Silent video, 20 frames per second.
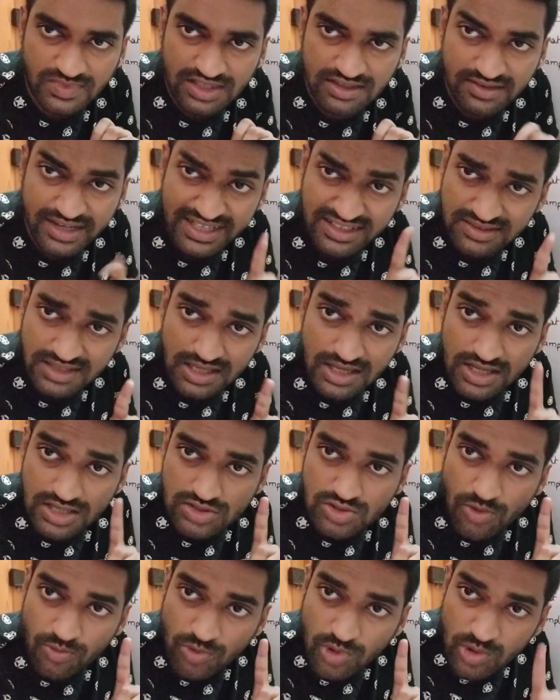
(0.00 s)
right?
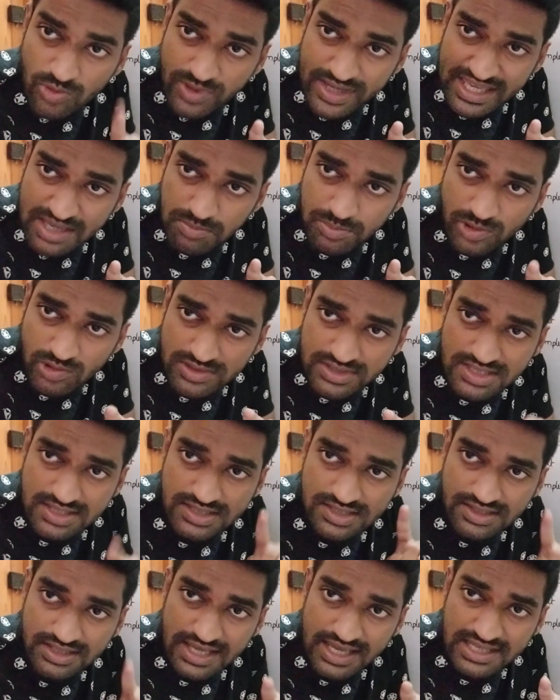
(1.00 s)
So OOA
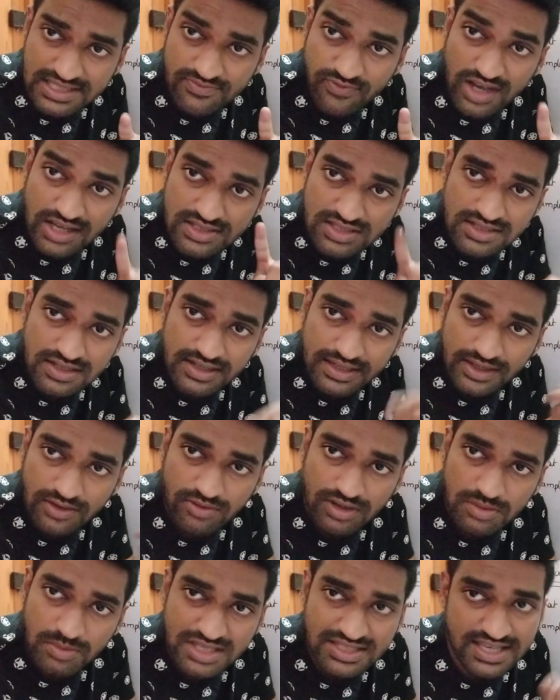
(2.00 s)
process takes functional
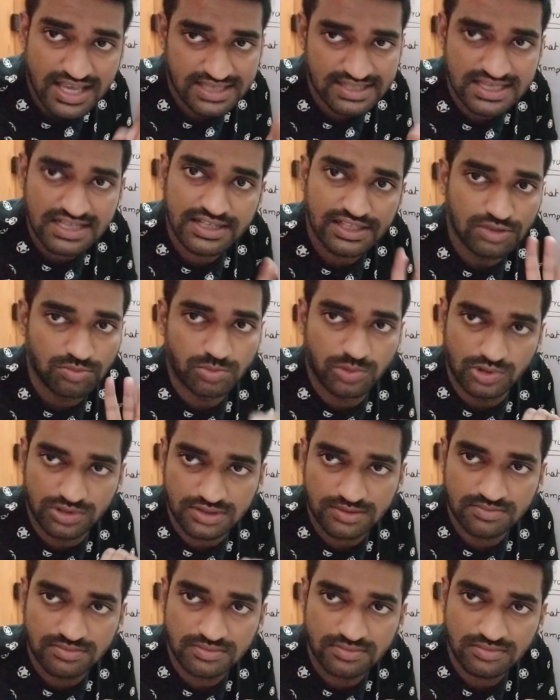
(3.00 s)
requirements as an input,
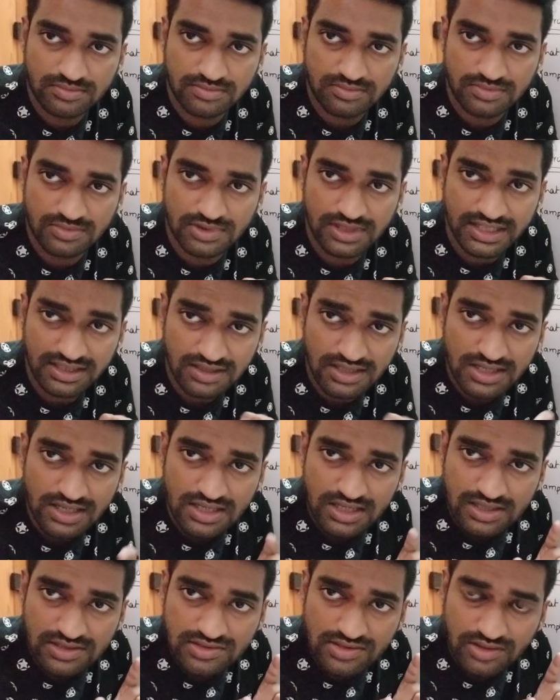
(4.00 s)
right?
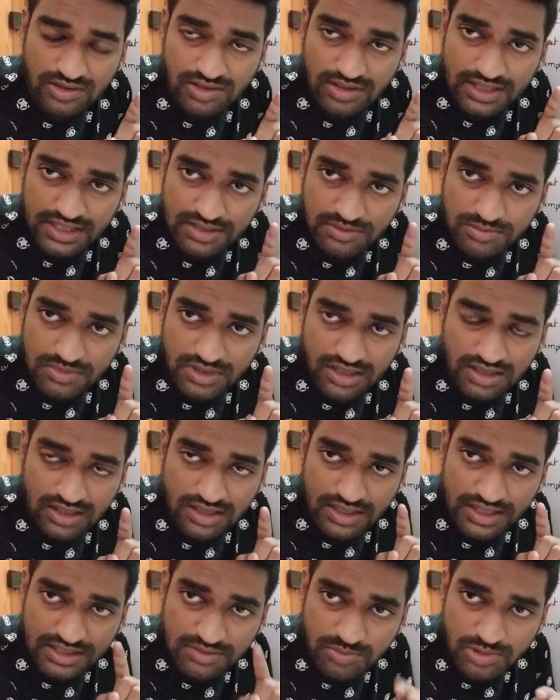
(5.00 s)
So
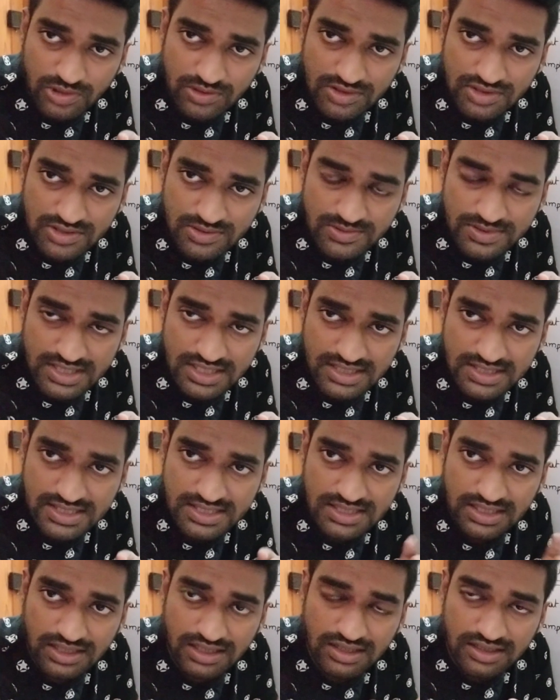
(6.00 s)
it
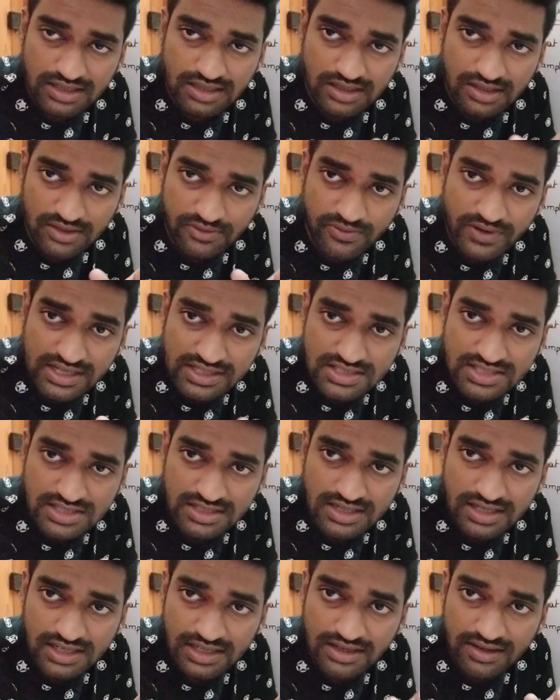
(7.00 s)
produces
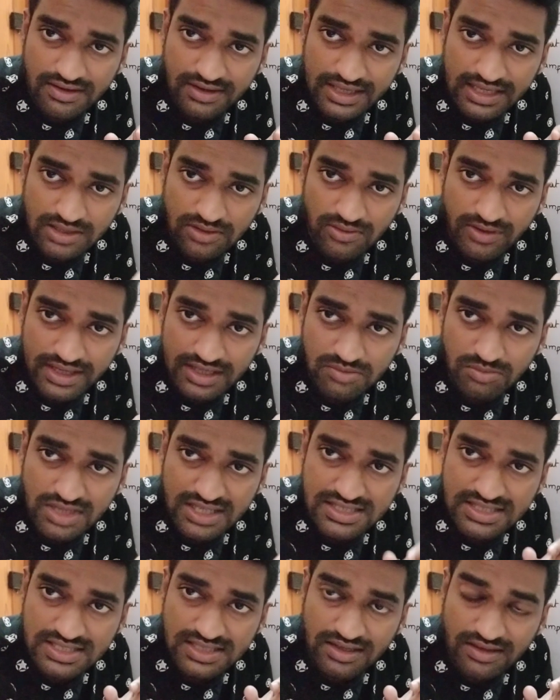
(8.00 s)
functional
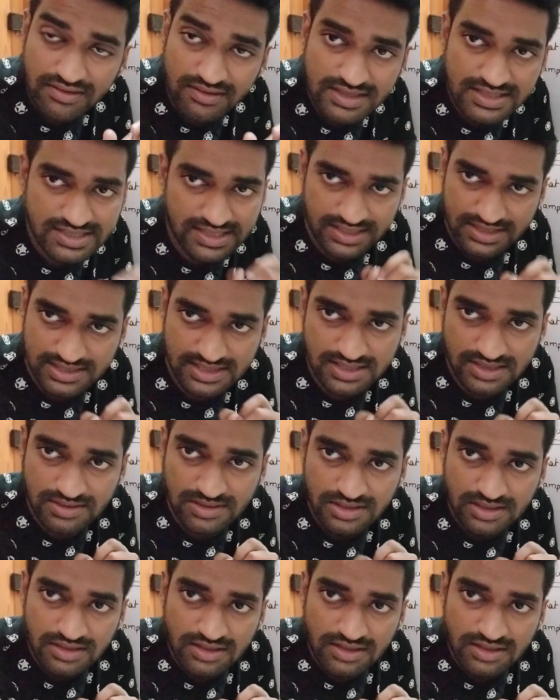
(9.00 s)
requirements results.